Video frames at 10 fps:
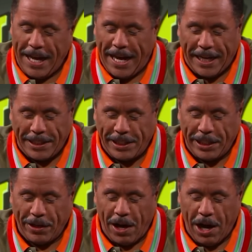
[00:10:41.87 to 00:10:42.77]
I got to tell
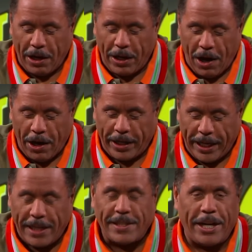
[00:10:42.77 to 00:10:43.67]
you, our, our
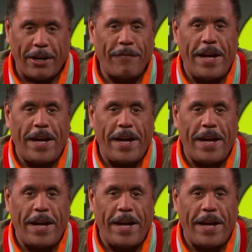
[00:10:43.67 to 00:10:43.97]
guest, Eric